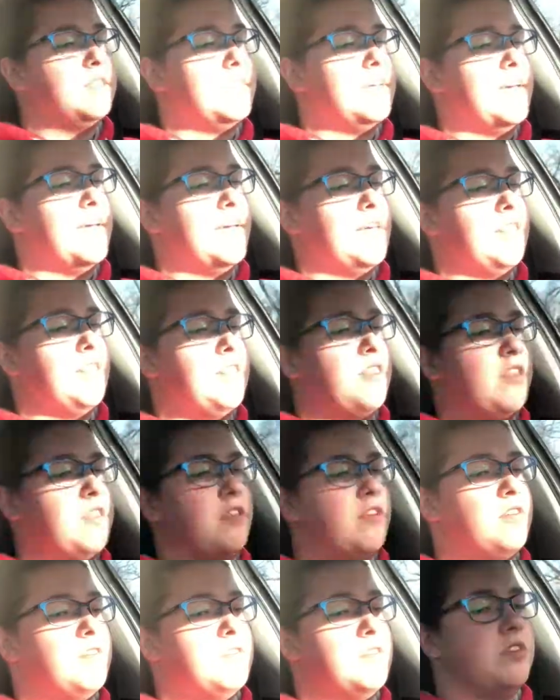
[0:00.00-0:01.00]
10th,
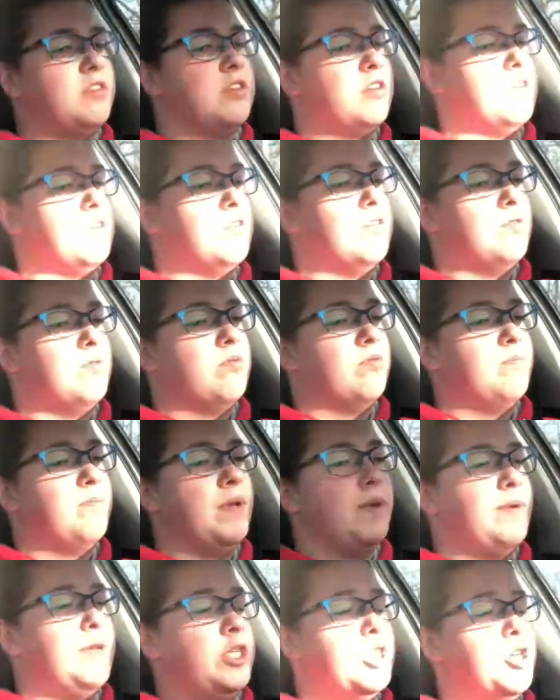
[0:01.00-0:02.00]
so
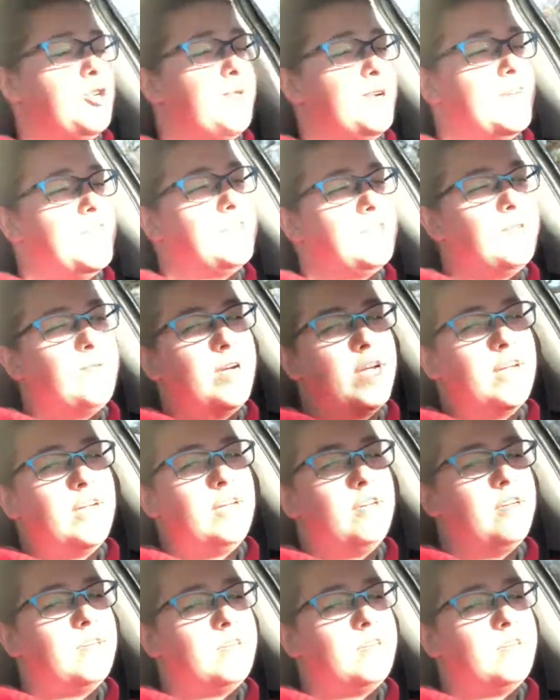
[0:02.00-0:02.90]
maybe 2 weeks away?